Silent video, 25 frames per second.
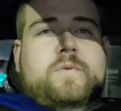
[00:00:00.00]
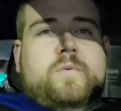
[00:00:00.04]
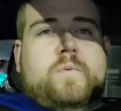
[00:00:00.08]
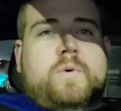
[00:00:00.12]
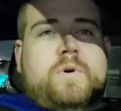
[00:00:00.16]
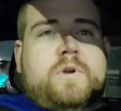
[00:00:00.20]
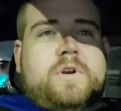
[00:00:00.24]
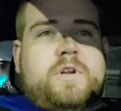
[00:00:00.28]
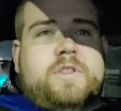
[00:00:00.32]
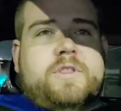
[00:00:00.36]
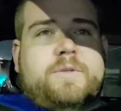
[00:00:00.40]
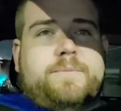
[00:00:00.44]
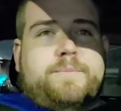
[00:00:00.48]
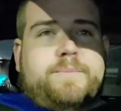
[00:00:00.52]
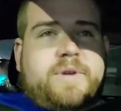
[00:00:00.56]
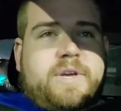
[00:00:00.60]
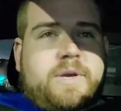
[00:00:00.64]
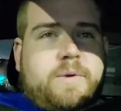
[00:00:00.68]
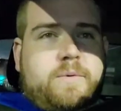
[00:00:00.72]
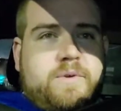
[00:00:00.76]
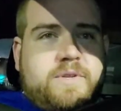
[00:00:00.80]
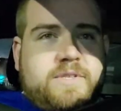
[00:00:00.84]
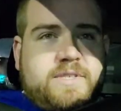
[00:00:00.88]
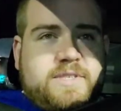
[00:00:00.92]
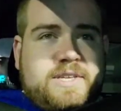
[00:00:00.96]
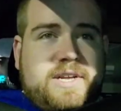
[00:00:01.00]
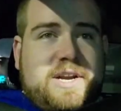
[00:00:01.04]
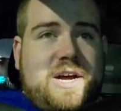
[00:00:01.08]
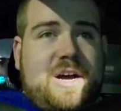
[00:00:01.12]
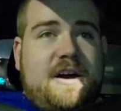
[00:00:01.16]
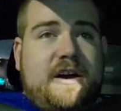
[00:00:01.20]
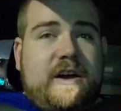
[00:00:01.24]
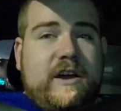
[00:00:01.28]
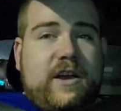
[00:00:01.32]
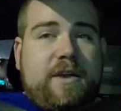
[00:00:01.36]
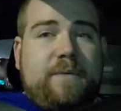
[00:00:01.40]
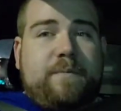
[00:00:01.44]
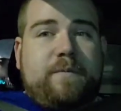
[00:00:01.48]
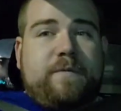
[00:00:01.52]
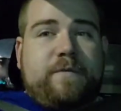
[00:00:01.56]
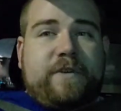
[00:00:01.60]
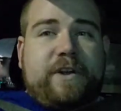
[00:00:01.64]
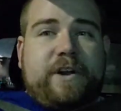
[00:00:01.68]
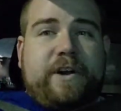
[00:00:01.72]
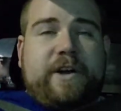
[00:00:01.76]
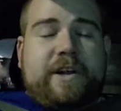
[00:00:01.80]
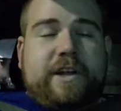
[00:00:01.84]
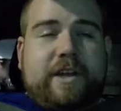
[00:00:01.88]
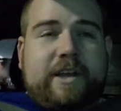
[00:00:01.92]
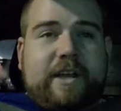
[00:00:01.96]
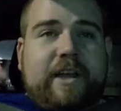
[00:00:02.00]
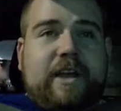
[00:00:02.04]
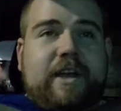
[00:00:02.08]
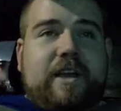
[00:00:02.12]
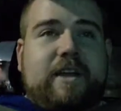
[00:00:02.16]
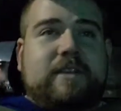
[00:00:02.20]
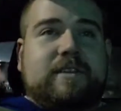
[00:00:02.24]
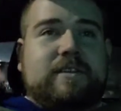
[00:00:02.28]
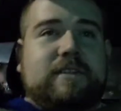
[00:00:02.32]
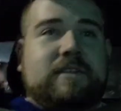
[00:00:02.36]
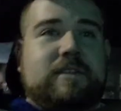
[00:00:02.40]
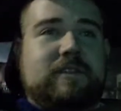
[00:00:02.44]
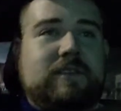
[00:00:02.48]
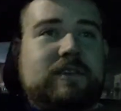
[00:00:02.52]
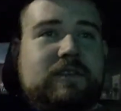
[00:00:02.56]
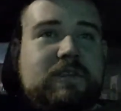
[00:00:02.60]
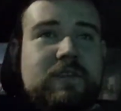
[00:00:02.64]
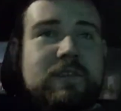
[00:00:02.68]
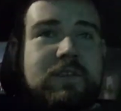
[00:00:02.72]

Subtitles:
One of the big ones that I am very against,